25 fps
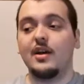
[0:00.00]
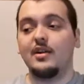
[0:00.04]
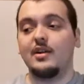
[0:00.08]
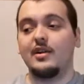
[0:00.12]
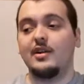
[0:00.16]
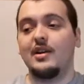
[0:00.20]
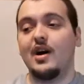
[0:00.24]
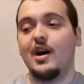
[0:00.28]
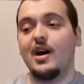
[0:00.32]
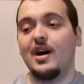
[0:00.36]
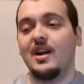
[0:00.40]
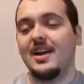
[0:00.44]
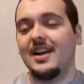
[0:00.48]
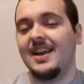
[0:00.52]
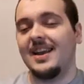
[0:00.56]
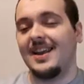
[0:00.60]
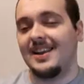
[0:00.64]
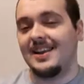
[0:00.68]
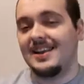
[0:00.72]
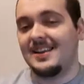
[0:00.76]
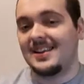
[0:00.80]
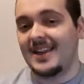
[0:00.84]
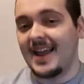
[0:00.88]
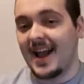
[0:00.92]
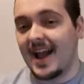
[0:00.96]
not a
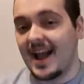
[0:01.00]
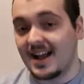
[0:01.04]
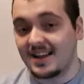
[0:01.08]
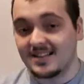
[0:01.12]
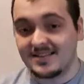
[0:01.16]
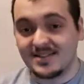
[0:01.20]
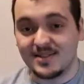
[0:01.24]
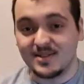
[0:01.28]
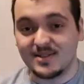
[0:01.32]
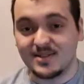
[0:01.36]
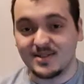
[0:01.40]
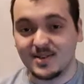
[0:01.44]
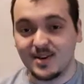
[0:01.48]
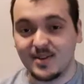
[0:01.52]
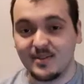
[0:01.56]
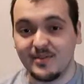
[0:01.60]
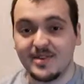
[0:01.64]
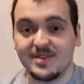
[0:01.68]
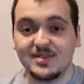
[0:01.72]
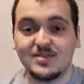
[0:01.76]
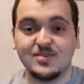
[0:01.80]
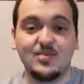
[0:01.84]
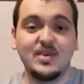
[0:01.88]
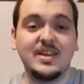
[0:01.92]
taxi service.